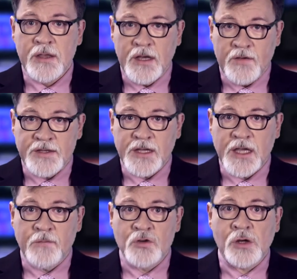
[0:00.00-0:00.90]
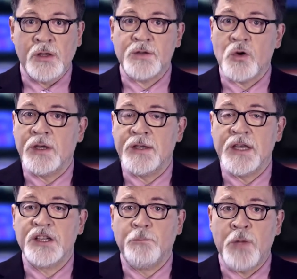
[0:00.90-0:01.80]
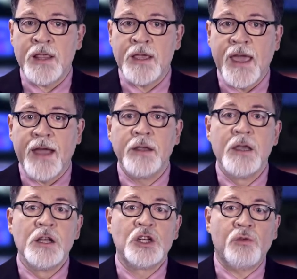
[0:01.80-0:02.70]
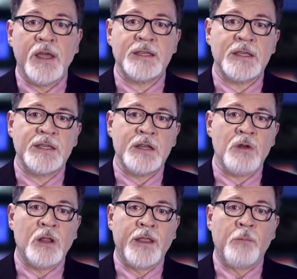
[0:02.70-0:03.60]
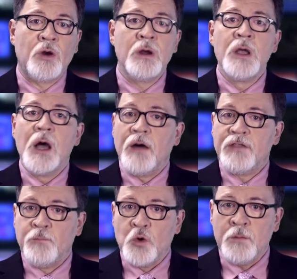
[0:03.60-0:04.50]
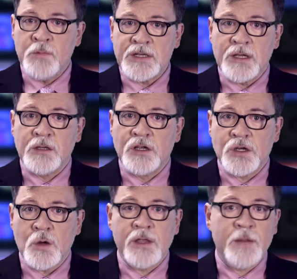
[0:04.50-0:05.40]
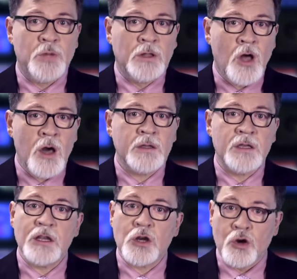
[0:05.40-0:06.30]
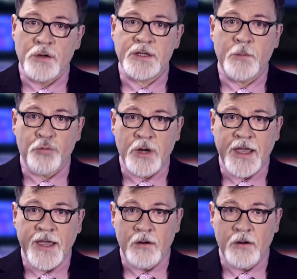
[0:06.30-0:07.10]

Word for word: The investigative journalist organization Bellingcat traced the serial number of the Buk missile to show that it belonged to the Kursk Brigade